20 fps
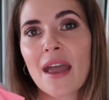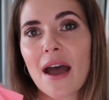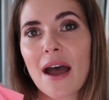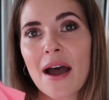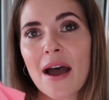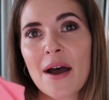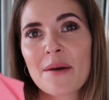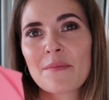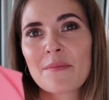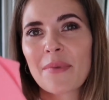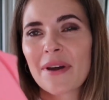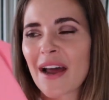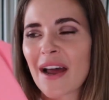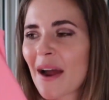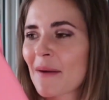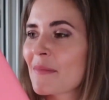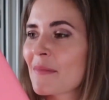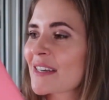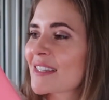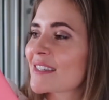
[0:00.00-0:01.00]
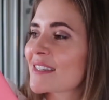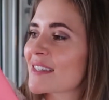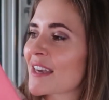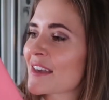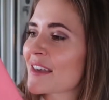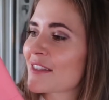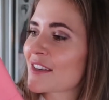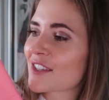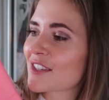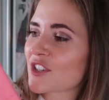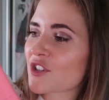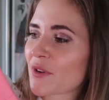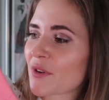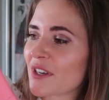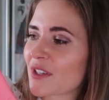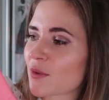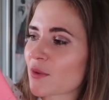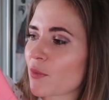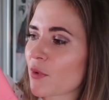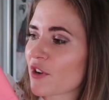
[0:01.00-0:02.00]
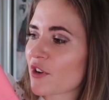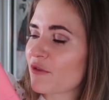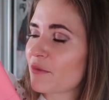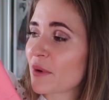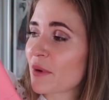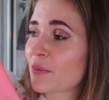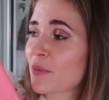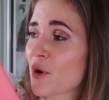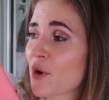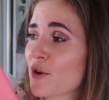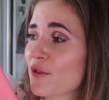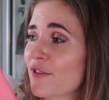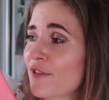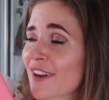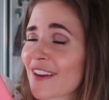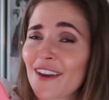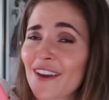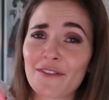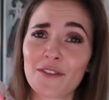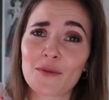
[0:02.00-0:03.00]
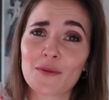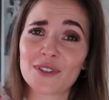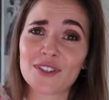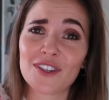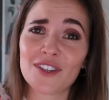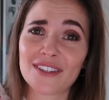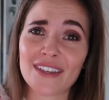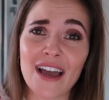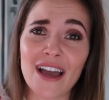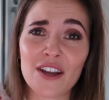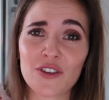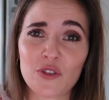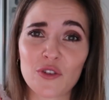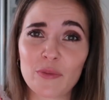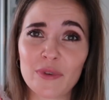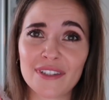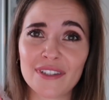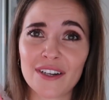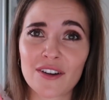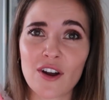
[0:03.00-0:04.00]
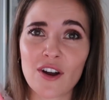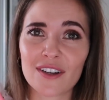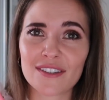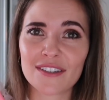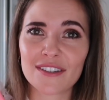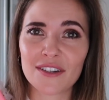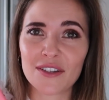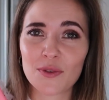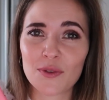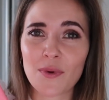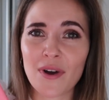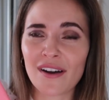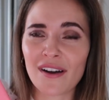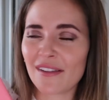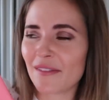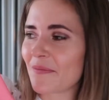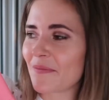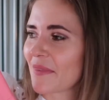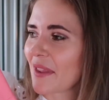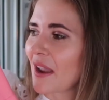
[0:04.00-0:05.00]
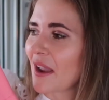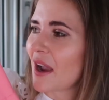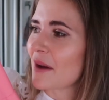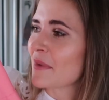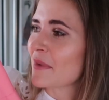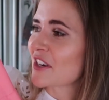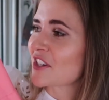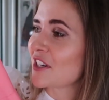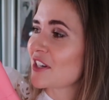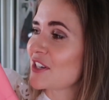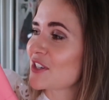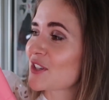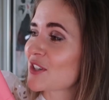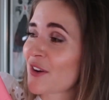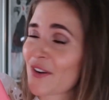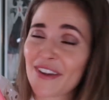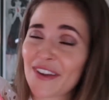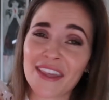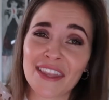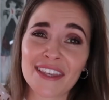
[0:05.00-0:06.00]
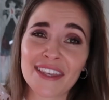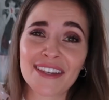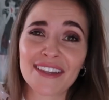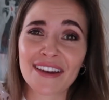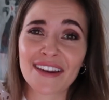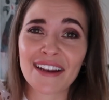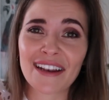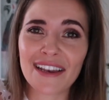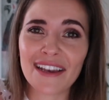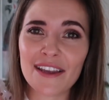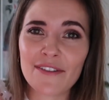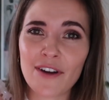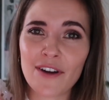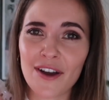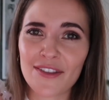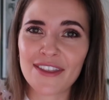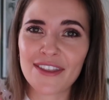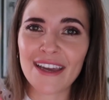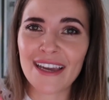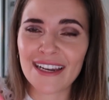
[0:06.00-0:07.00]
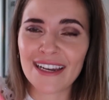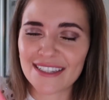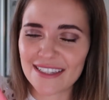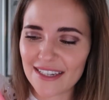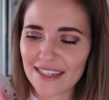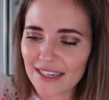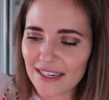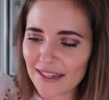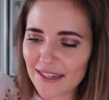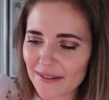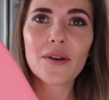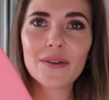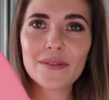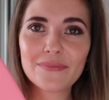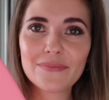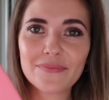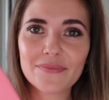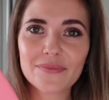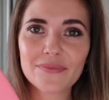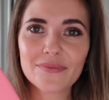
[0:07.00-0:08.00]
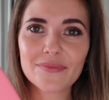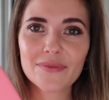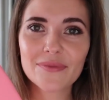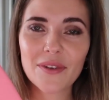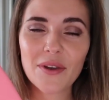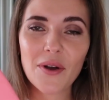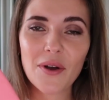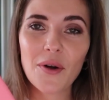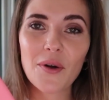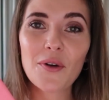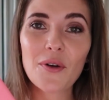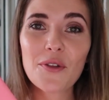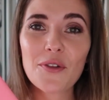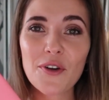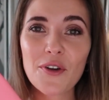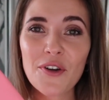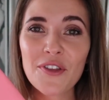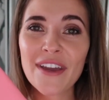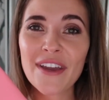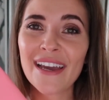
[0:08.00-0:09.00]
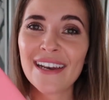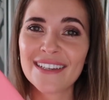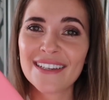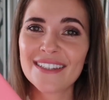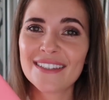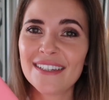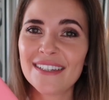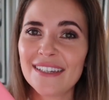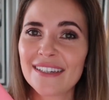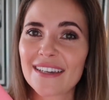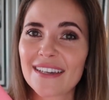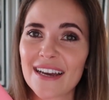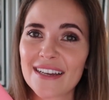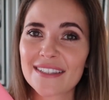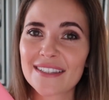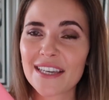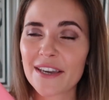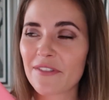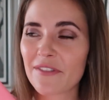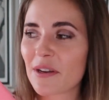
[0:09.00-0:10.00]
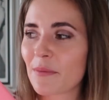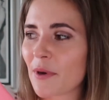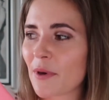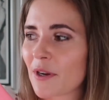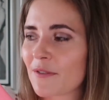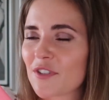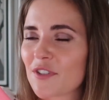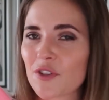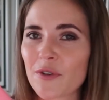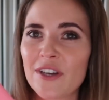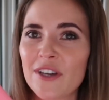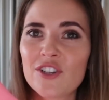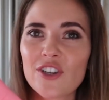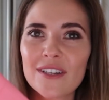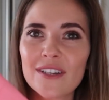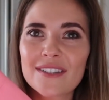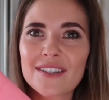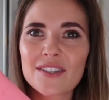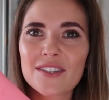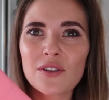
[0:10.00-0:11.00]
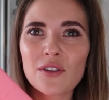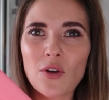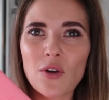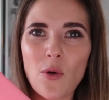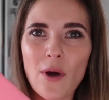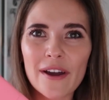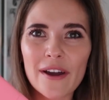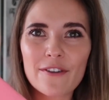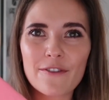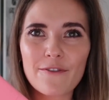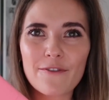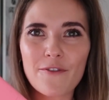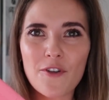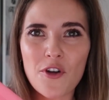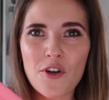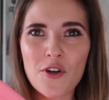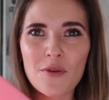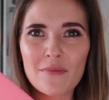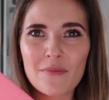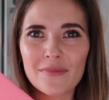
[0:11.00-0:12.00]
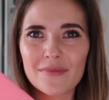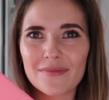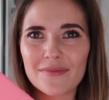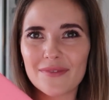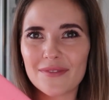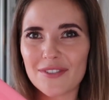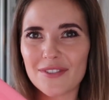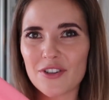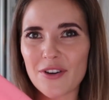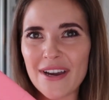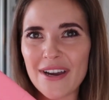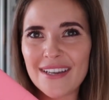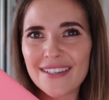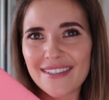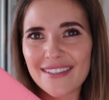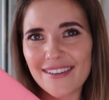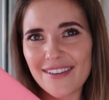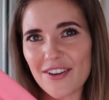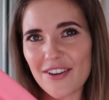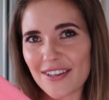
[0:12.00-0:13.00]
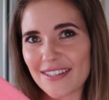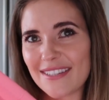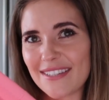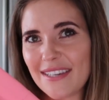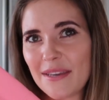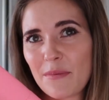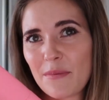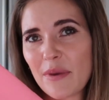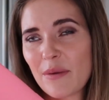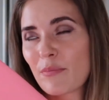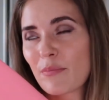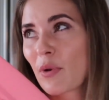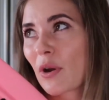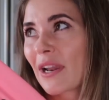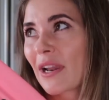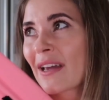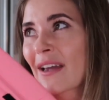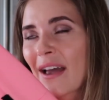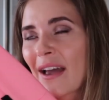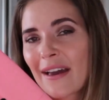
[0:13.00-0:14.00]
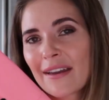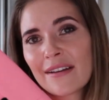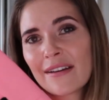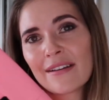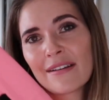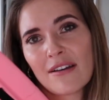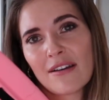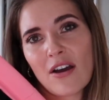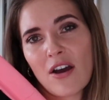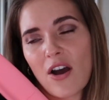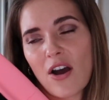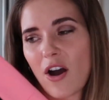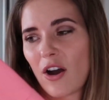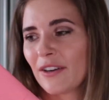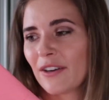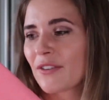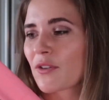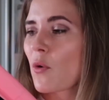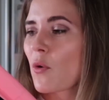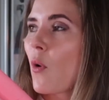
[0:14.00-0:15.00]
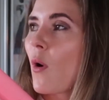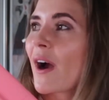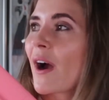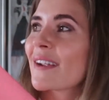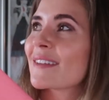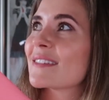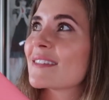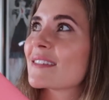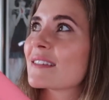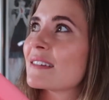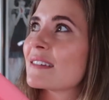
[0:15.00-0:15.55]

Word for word: but I must say this dress would have been perfect if it was just 100% cotton as well. I'm actually sorry that they didn't leave out the elastine. Although the elastine does give it a bit of stretch, it's still quite a firm dress. You can see me pulling at it on it quite